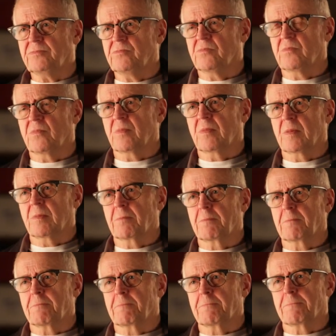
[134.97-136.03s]
You mean we
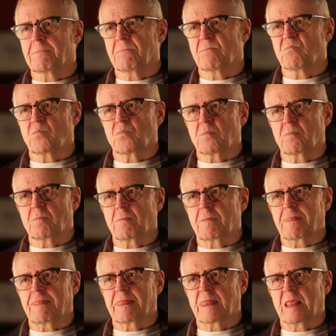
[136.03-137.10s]
don't do those
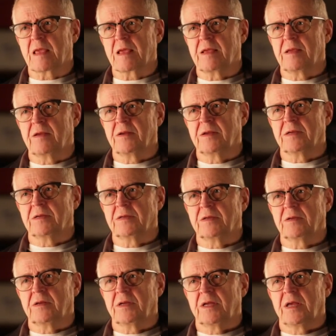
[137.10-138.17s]
conversations in the theater
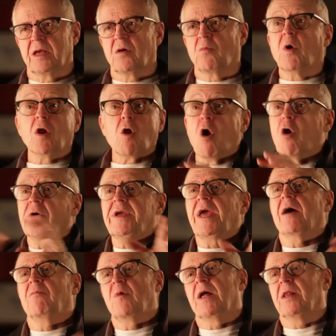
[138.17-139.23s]
or in television Well, or oh, film
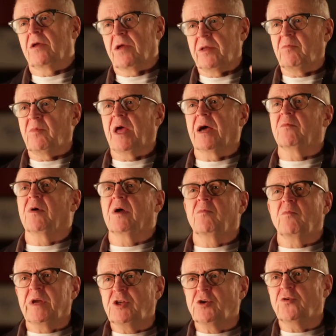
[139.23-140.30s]
yeah, well, or media yeah, or
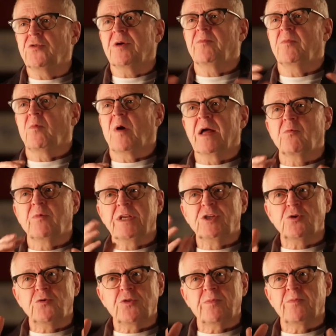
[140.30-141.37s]
in we do them, well, or- we
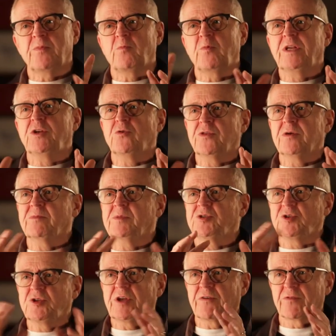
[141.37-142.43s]
do them, we do
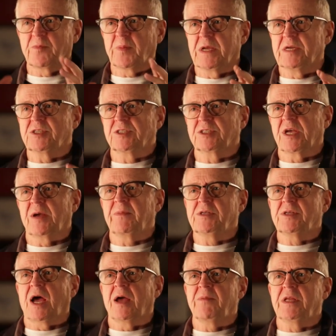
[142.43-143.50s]
them different places. I
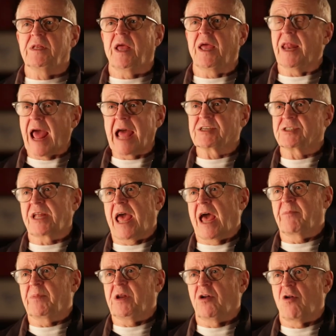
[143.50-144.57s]
mean, I mean, it has to
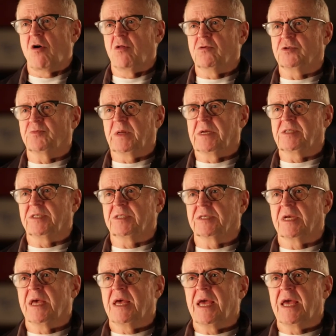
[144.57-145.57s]
happen in all those places.